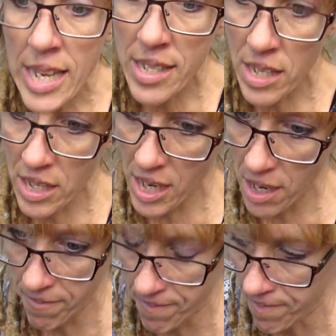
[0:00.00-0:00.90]
easily,
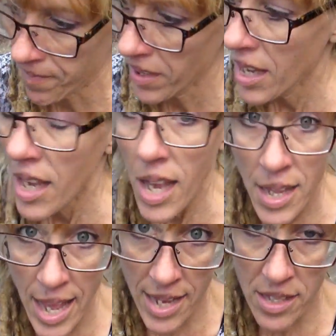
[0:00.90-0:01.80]

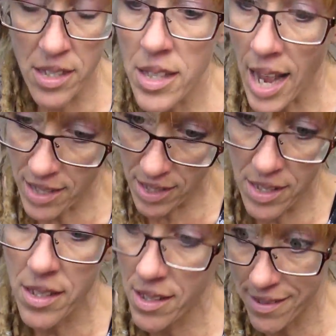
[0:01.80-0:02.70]
and that's
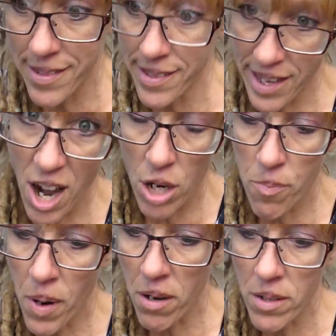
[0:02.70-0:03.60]
the hard
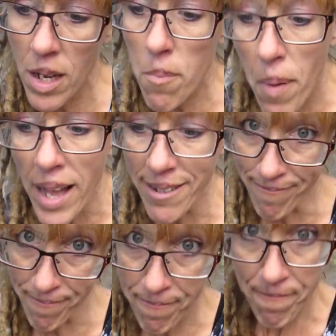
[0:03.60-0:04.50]
part. But
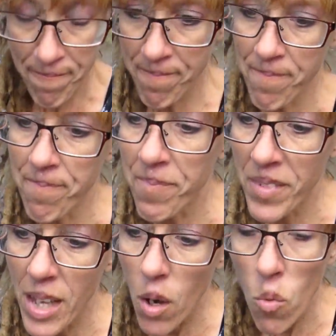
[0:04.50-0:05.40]

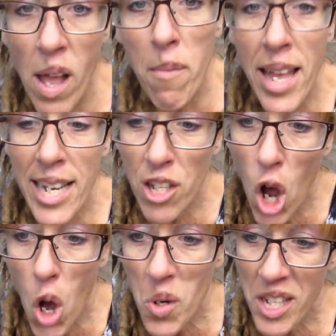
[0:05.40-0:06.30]
women
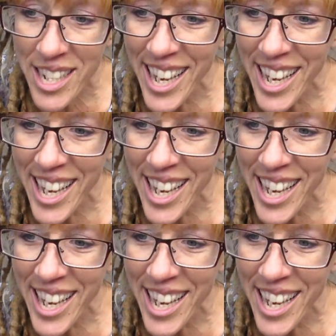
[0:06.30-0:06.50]
don't